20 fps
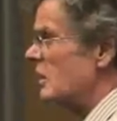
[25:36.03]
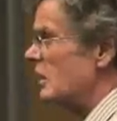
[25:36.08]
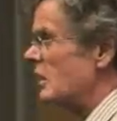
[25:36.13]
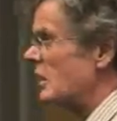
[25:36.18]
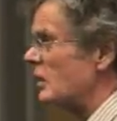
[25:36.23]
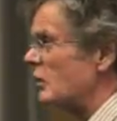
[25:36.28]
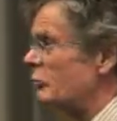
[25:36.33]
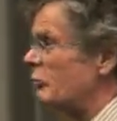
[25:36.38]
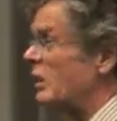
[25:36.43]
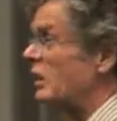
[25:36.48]

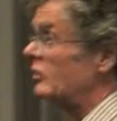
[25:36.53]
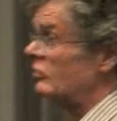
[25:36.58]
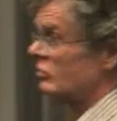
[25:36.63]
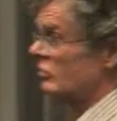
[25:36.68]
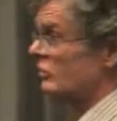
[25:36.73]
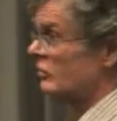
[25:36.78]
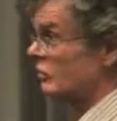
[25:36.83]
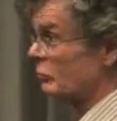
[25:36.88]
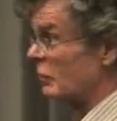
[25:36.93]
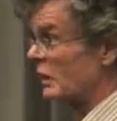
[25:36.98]
uh,
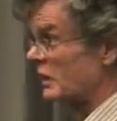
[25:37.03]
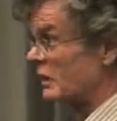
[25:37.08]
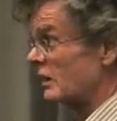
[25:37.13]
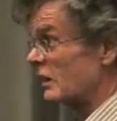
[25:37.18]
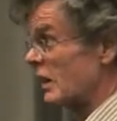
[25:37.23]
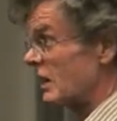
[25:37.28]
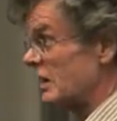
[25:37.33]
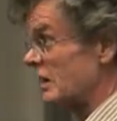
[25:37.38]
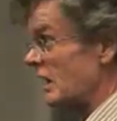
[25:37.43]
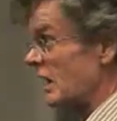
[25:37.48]
pensions among
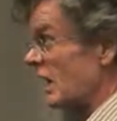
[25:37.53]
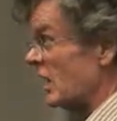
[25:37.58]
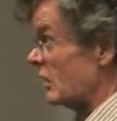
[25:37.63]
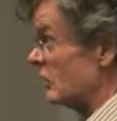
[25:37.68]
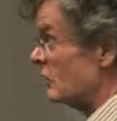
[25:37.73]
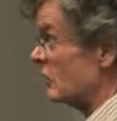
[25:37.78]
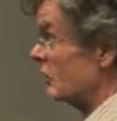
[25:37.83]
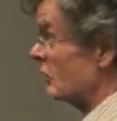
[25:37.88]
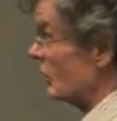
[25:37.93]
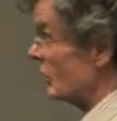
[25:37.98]

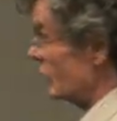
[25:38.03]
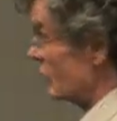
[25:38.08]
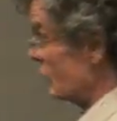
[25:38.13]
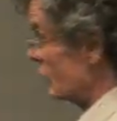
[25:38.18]
hunter-gatherers, that,